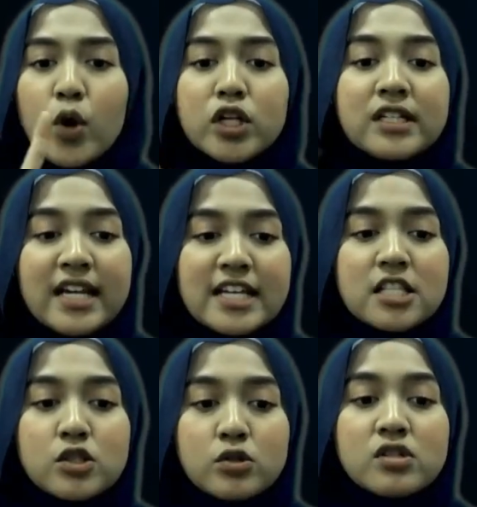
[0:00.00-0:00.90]
won't
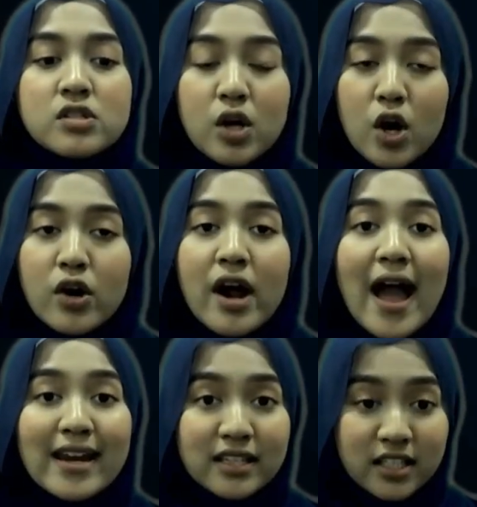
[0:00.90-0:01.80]
need to
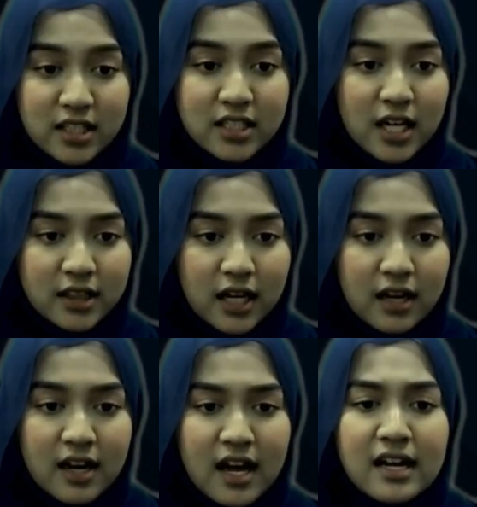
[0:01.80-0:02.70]
store identity
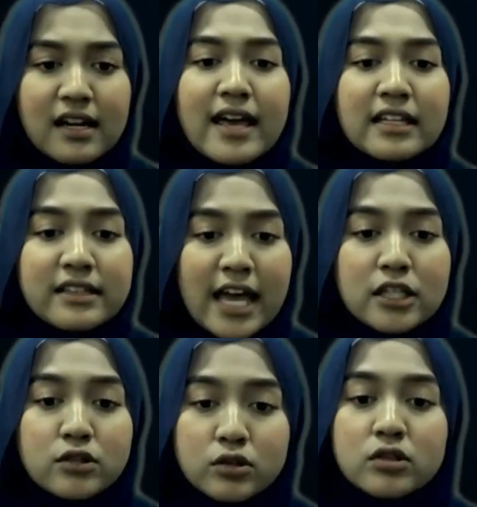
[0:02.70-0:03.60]
data like
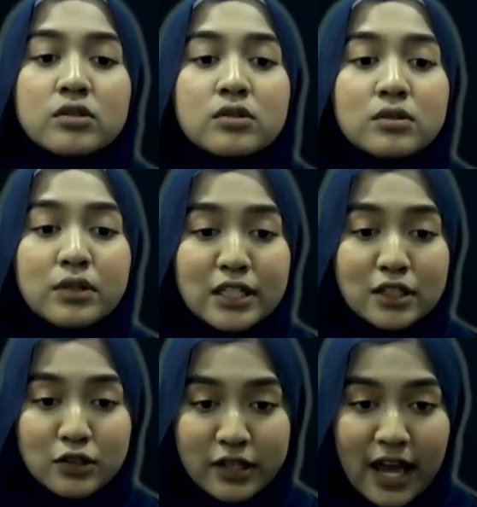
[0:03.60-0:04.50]
they do
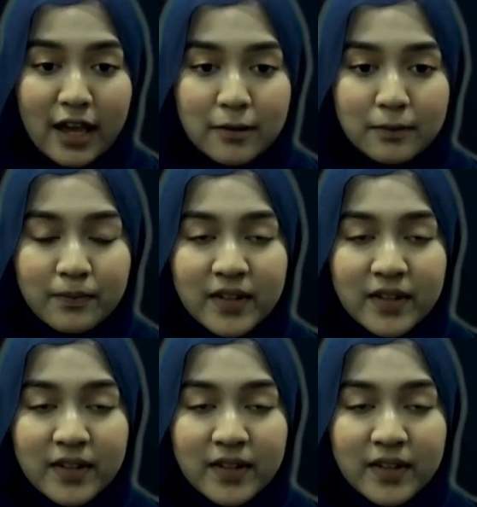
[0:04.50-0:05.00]
it today.